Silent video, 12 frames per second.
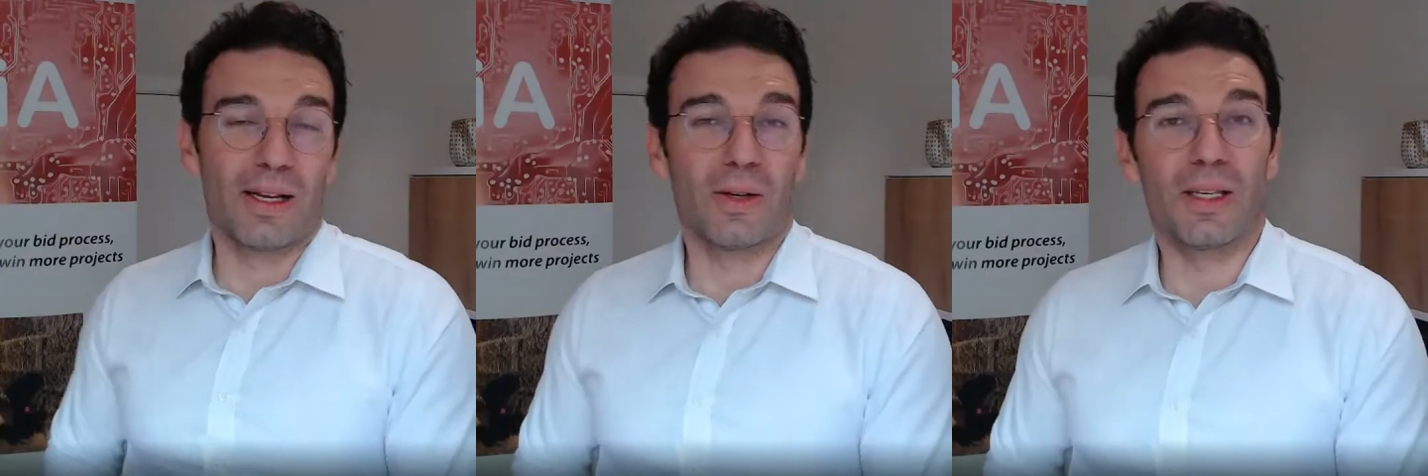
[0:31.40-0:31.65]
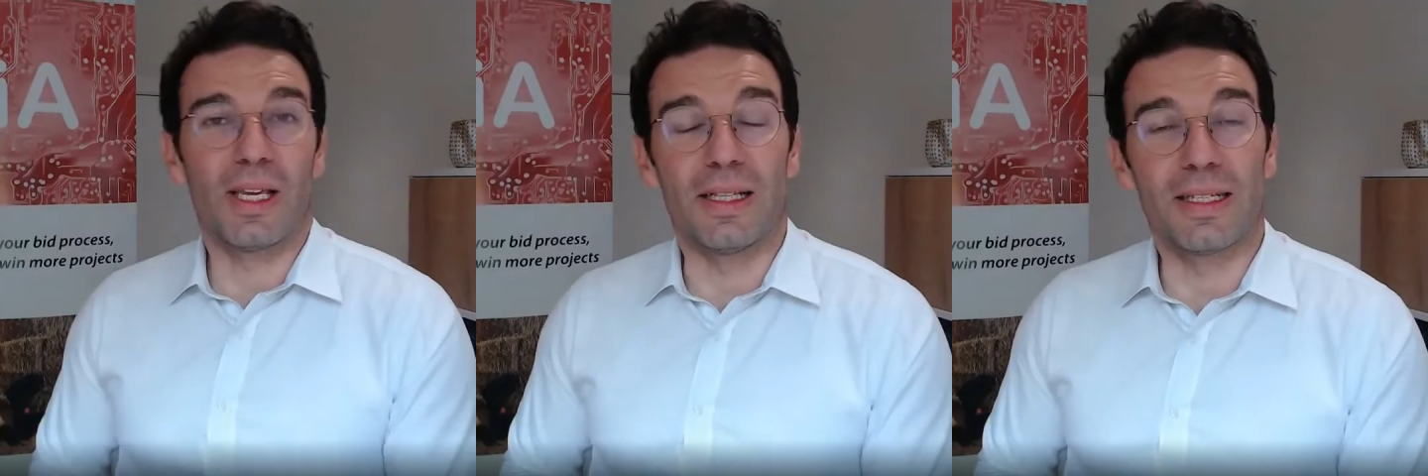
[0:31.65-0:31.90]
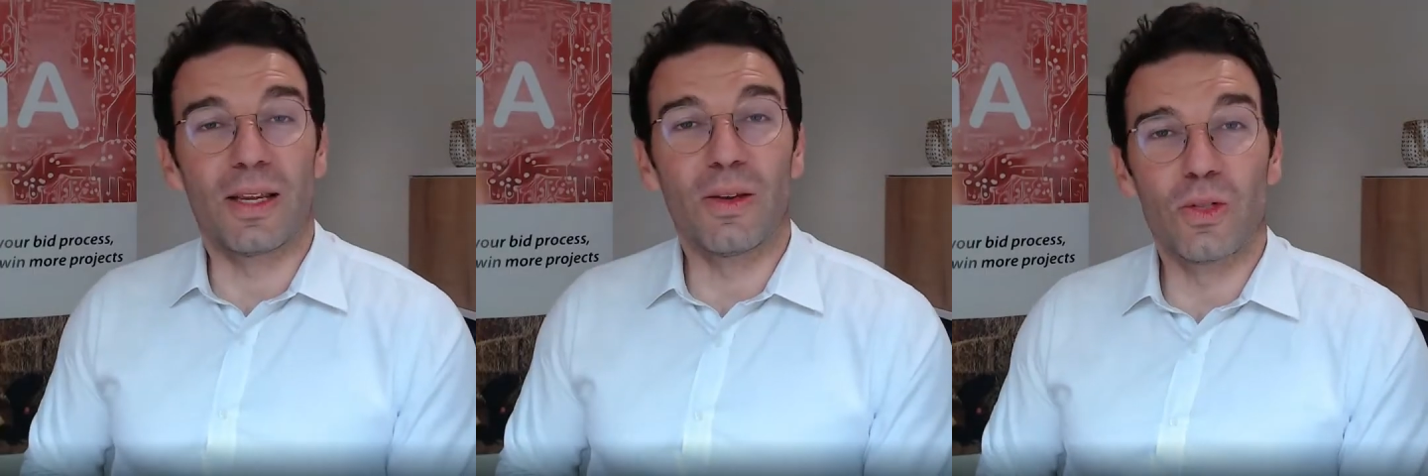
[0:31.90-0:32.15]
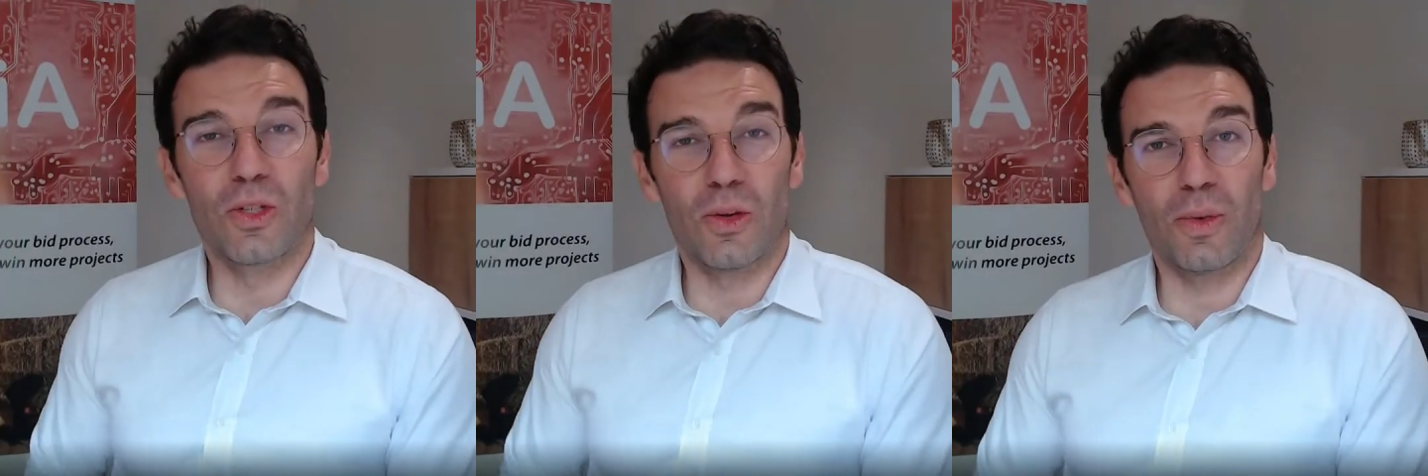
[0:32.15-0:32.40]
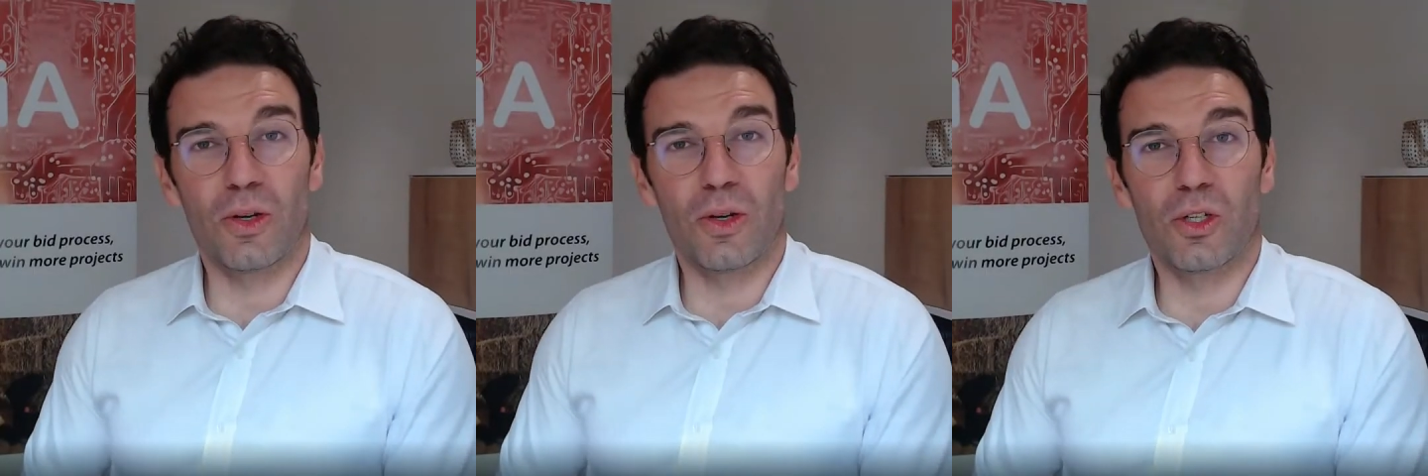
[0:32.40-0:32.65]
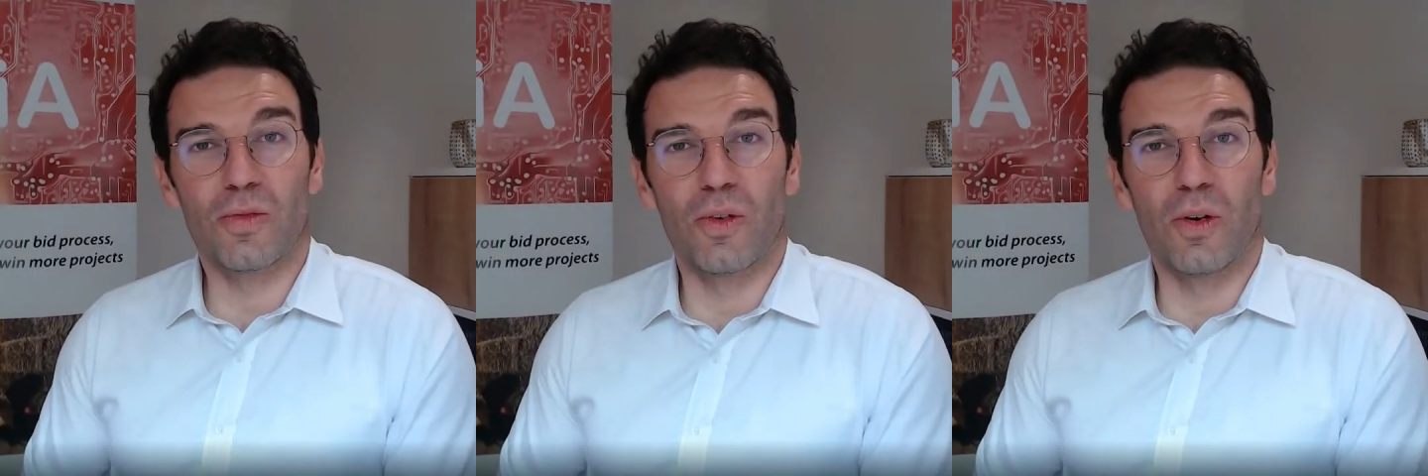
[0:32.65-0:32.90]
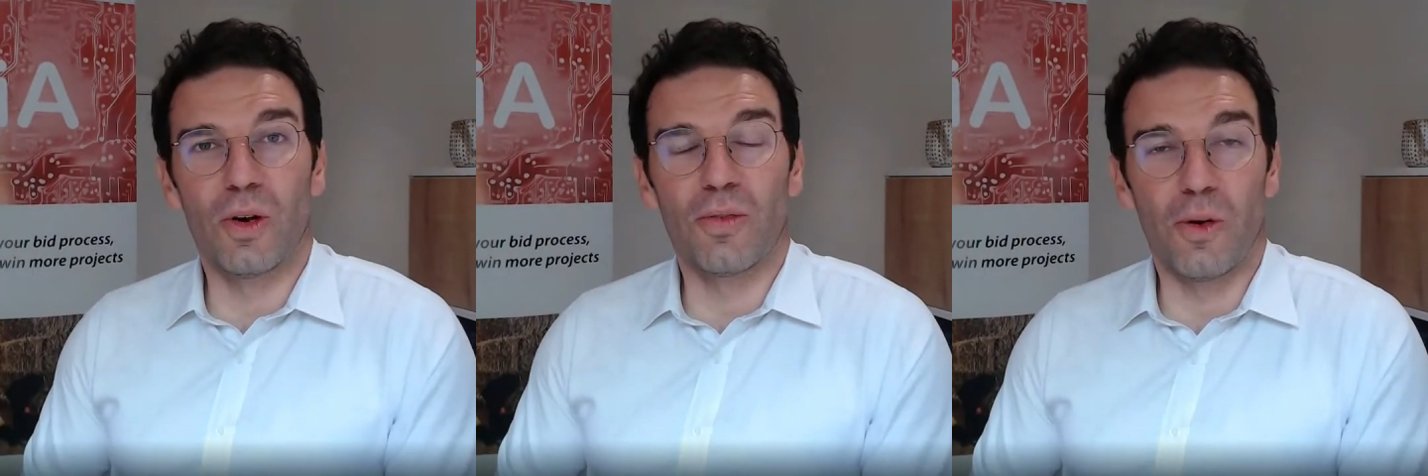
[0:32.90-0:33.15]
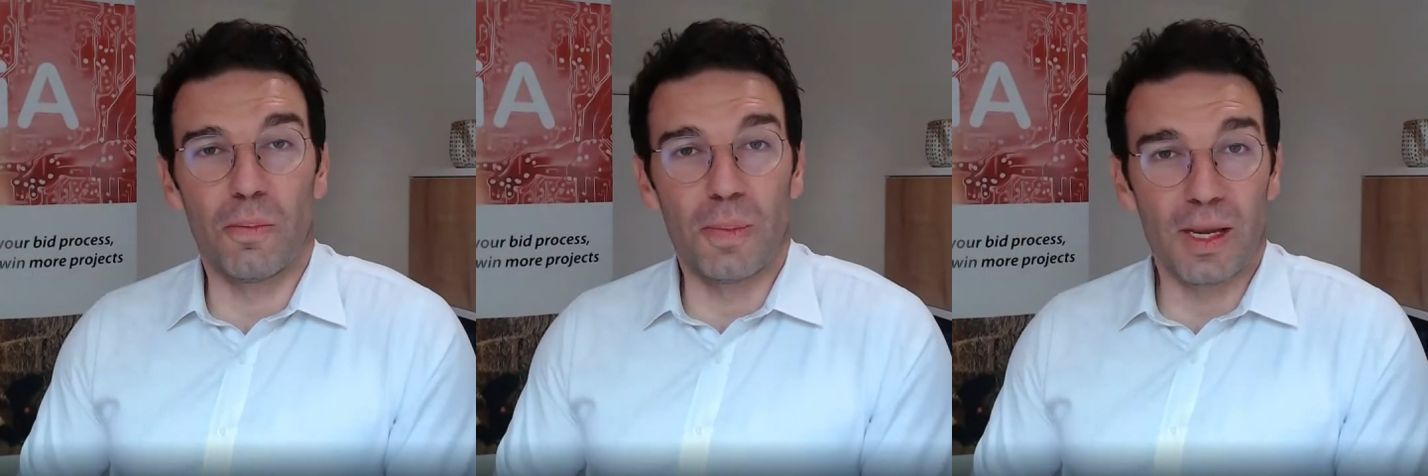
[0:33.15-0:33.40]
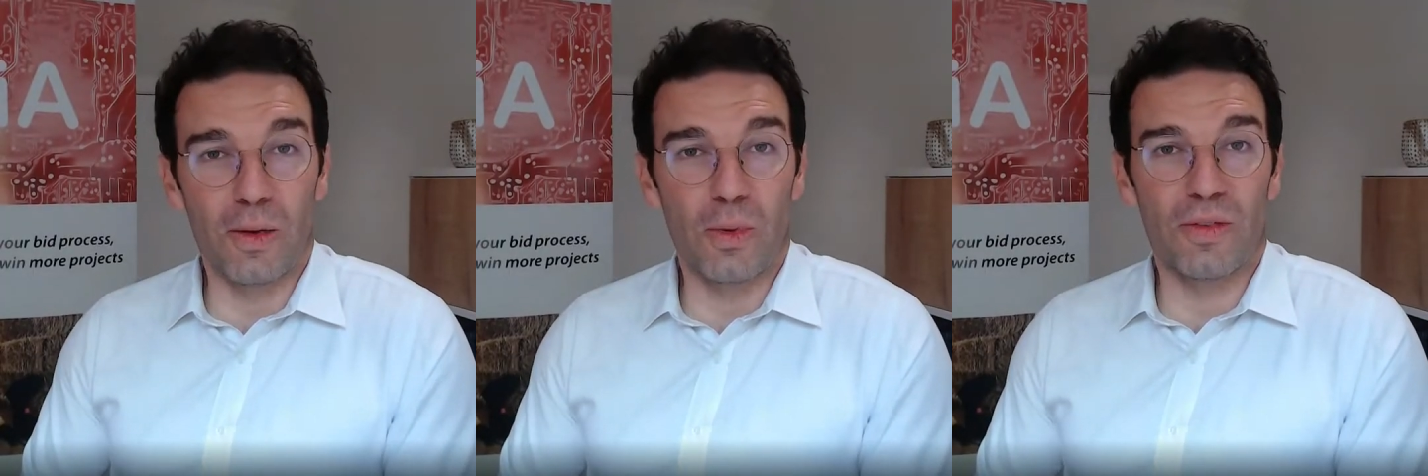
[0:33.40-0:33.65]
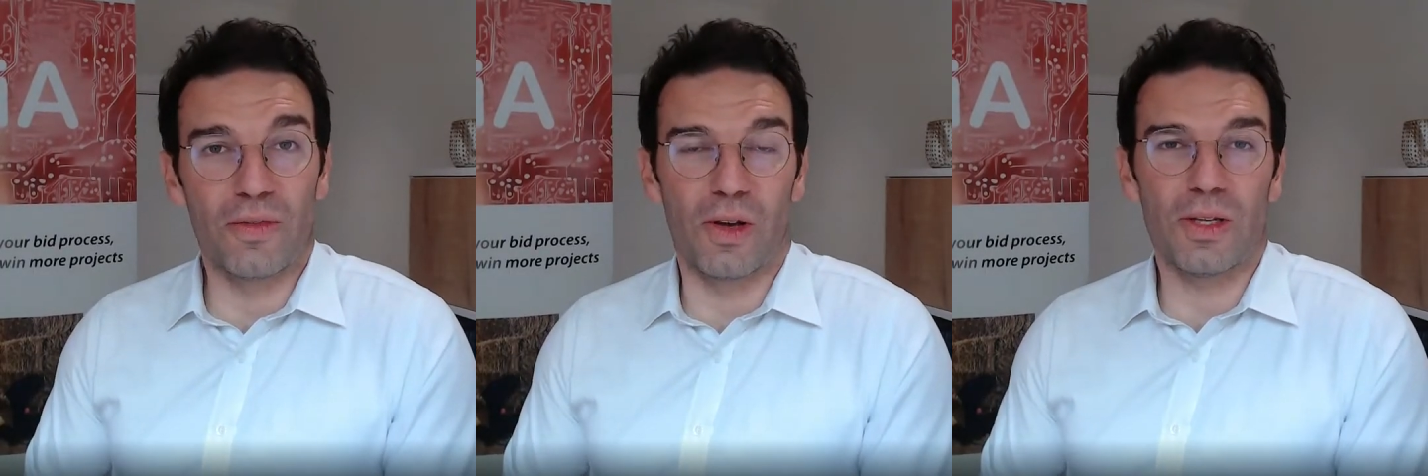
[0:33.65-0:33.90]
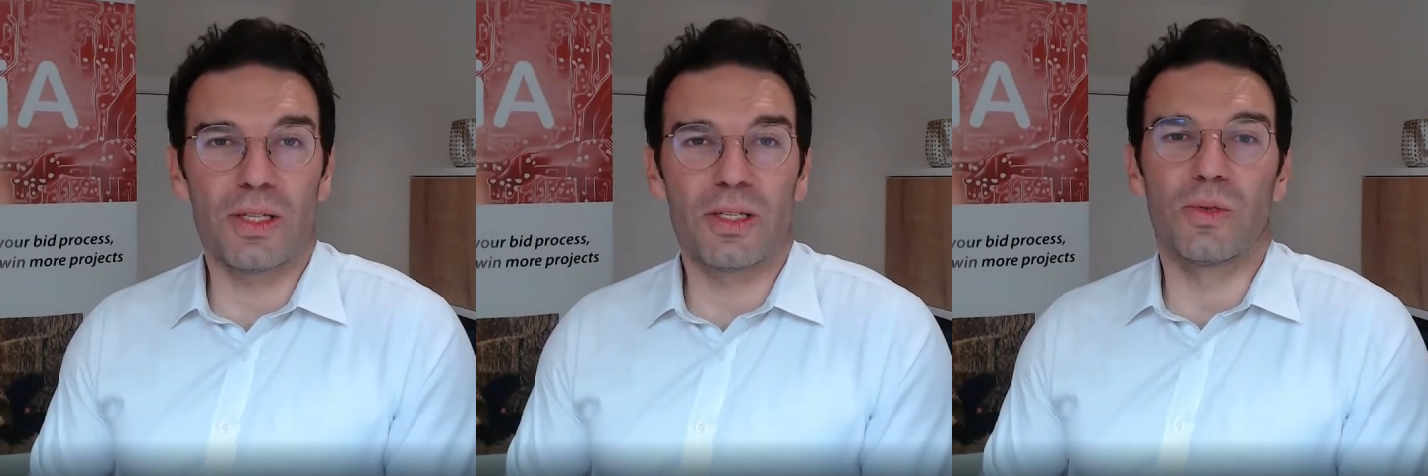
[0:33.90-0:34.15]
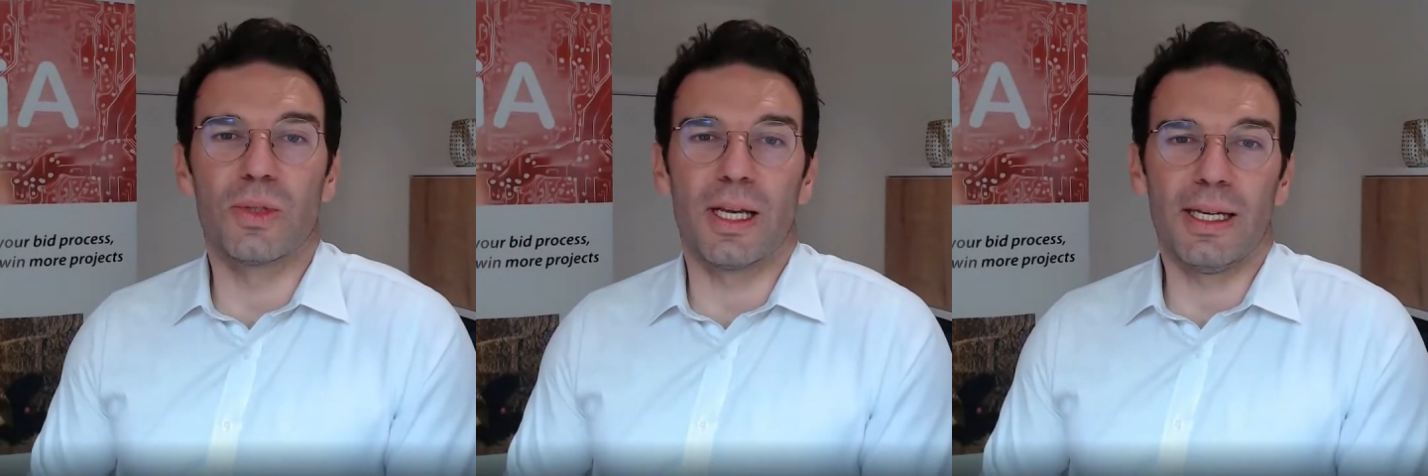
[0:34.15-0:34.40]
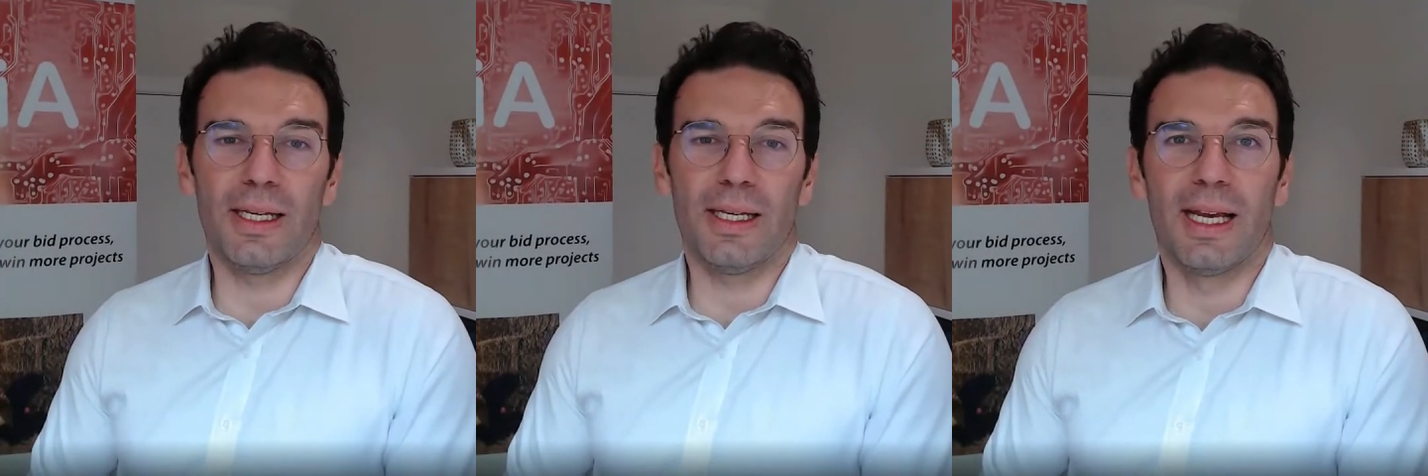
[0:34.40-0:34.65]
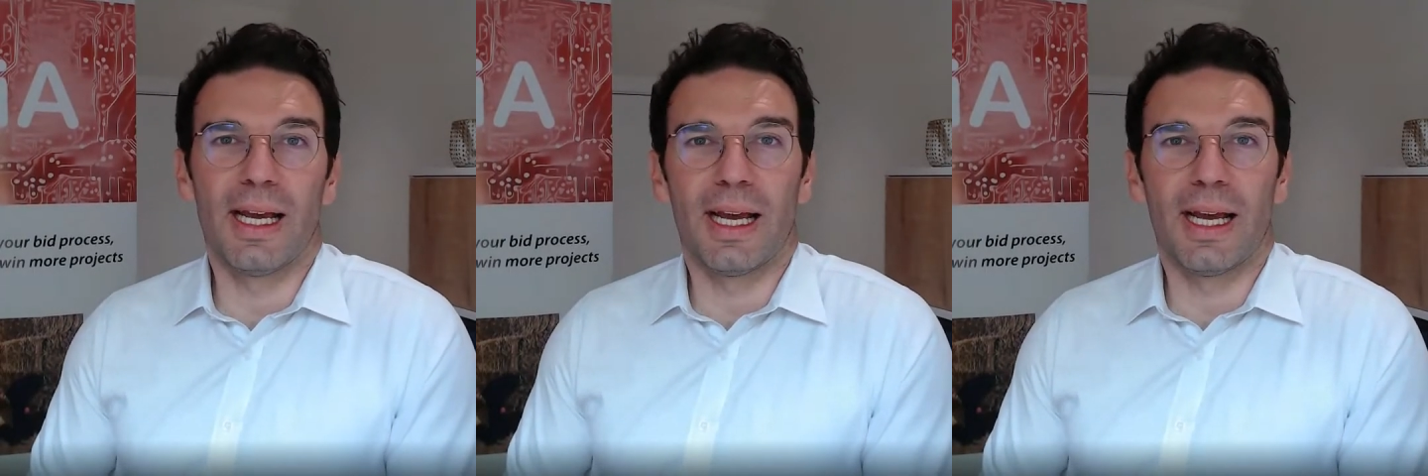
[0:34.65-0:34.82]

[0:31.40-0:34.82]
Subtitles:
again, thank you so much for being with us today.